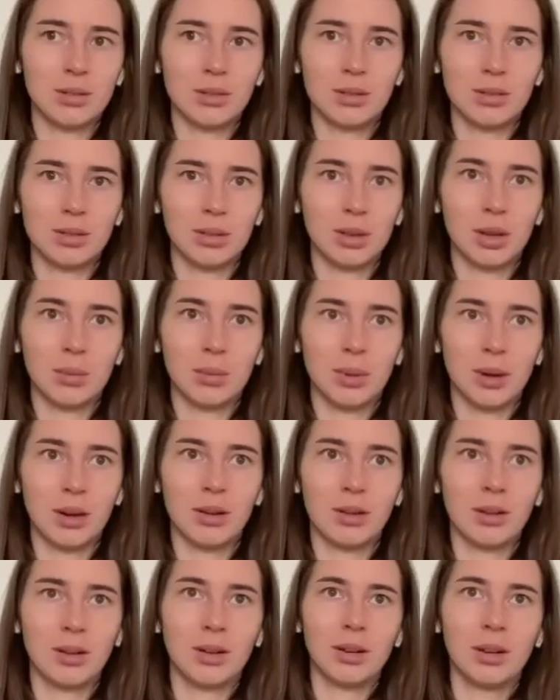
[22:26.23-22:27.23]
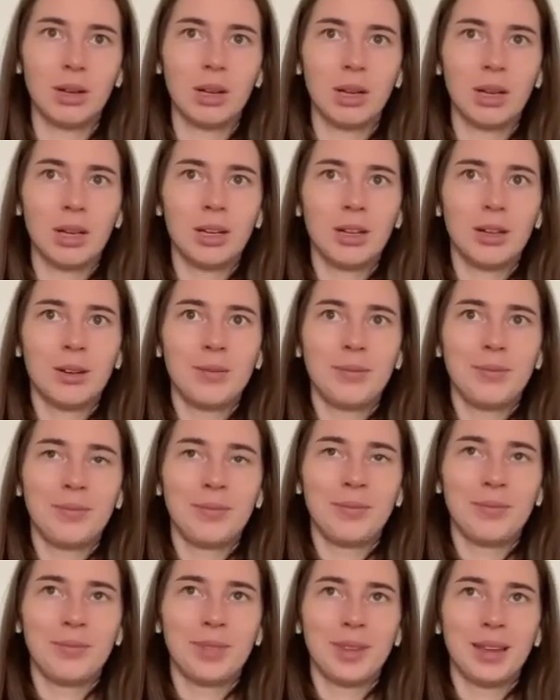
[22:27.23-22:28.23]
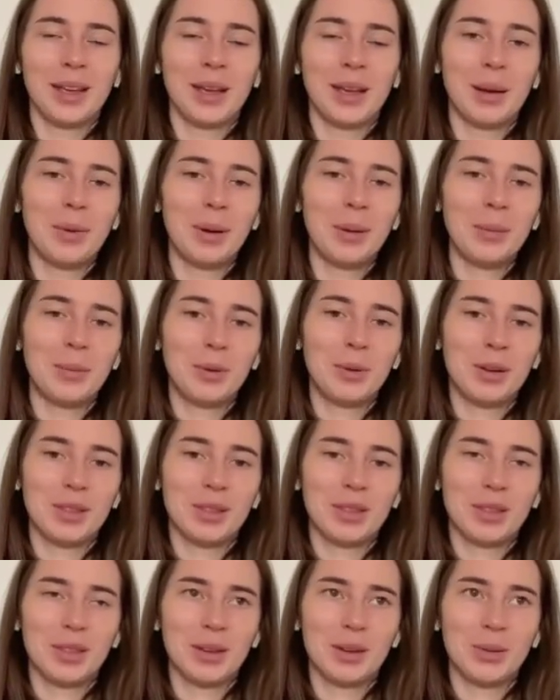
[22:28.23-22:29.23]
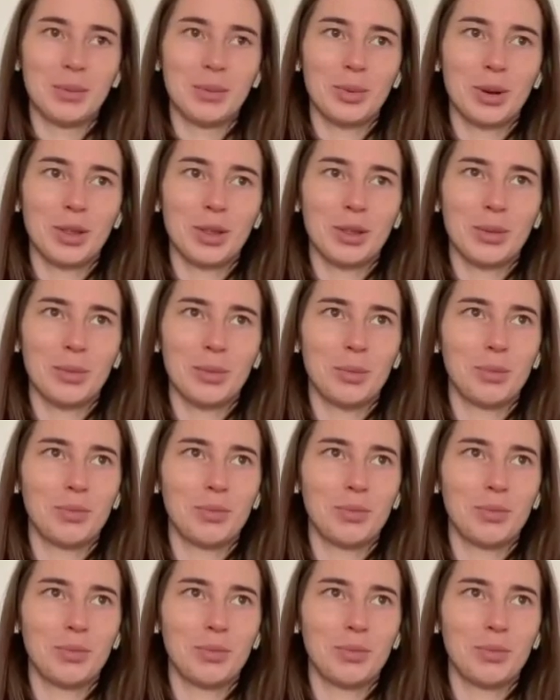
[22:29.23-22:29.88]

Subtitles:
to get better? They come up with